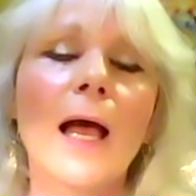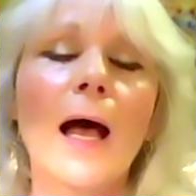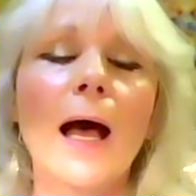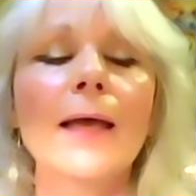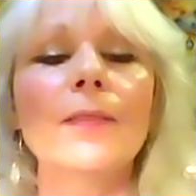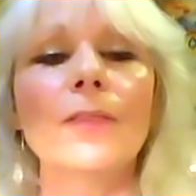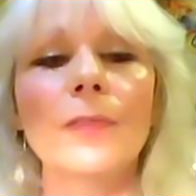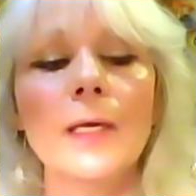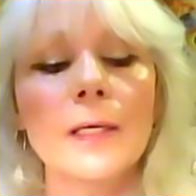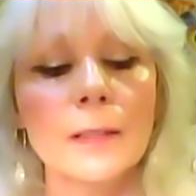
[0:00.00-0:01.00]
I
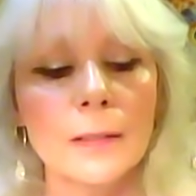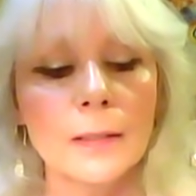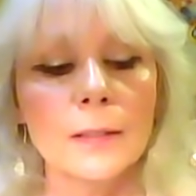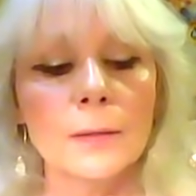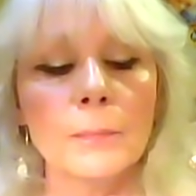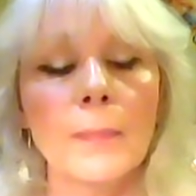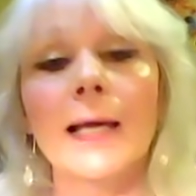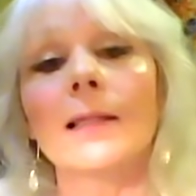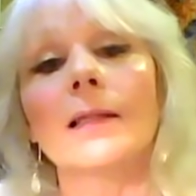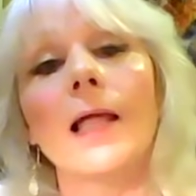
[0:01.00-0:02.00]
think
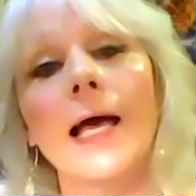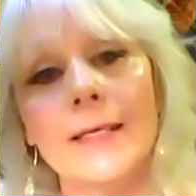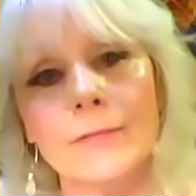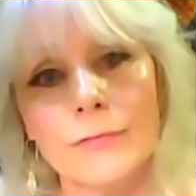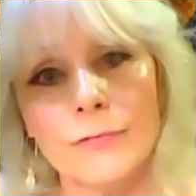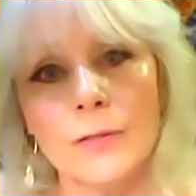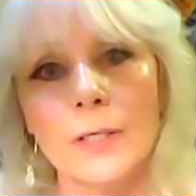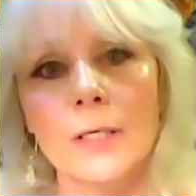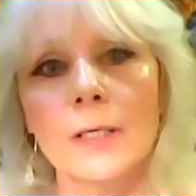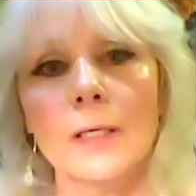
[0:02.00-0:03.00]
my life
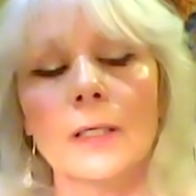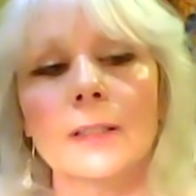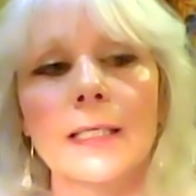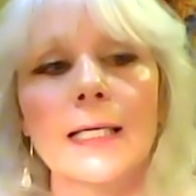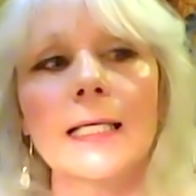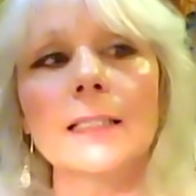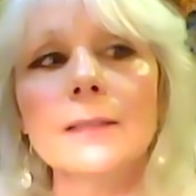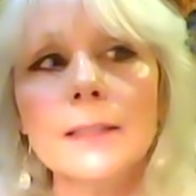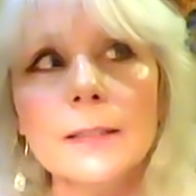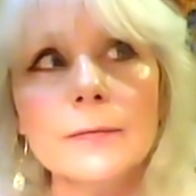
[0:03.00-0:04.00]
that I
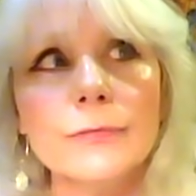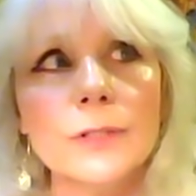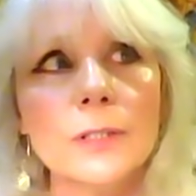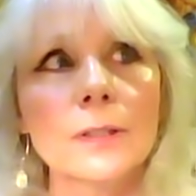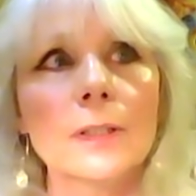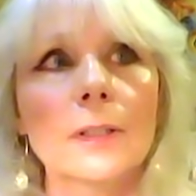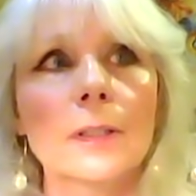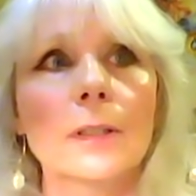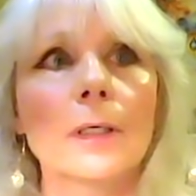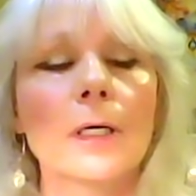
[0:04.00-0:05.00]
lived
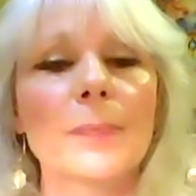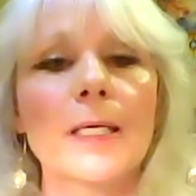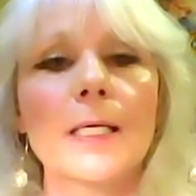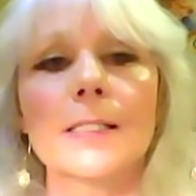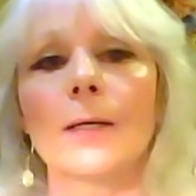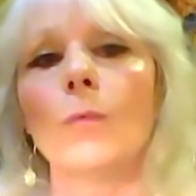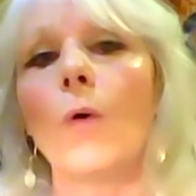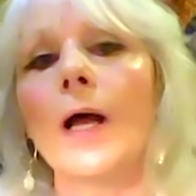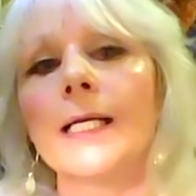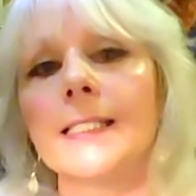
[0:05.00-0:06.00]
because I
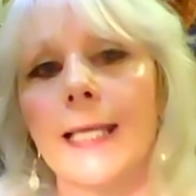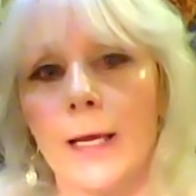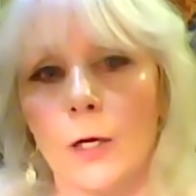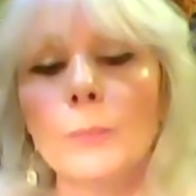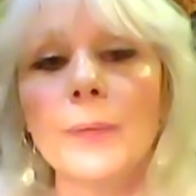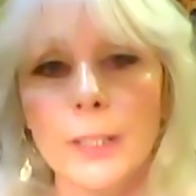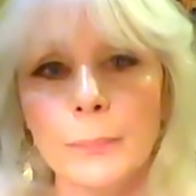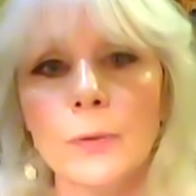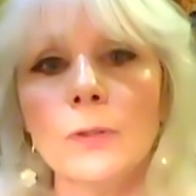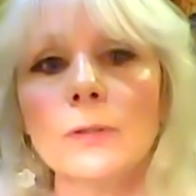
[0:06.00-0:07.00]
wanted to help
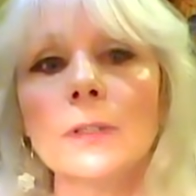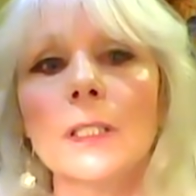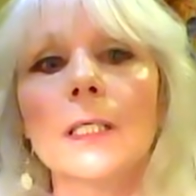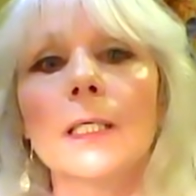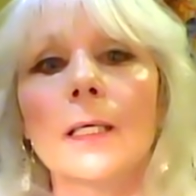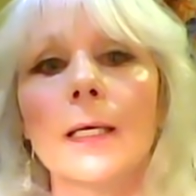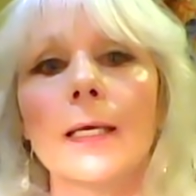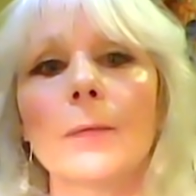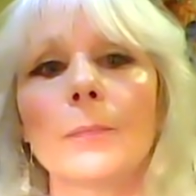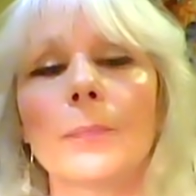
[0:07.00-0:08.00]
people
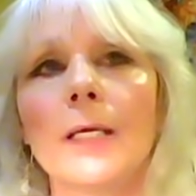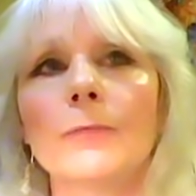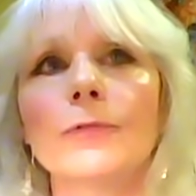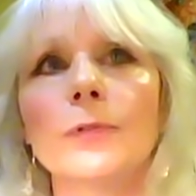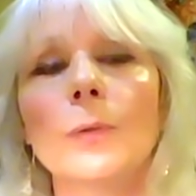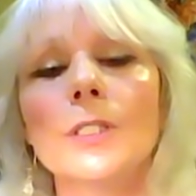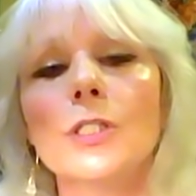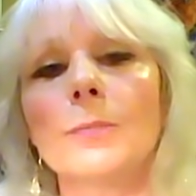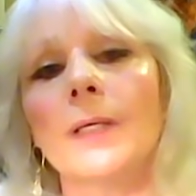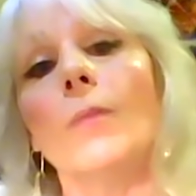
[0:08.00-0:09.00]

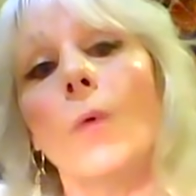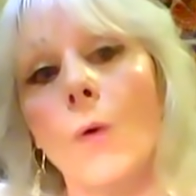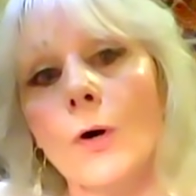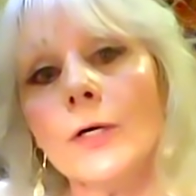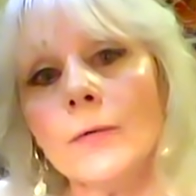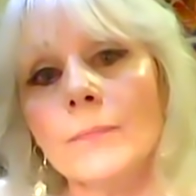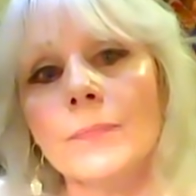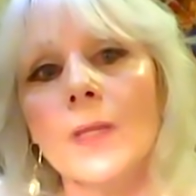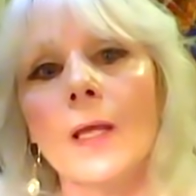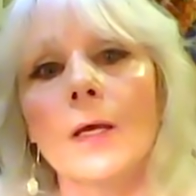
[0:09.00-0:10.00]
influenced me more,
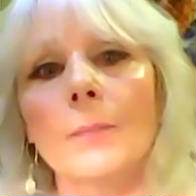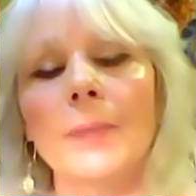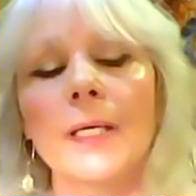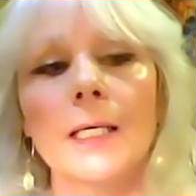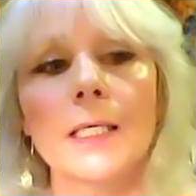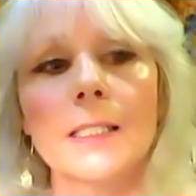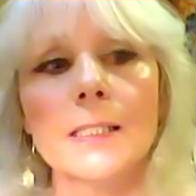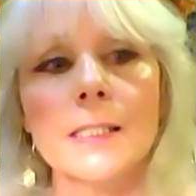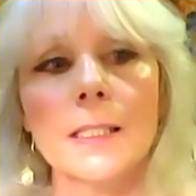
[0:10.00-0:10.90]
because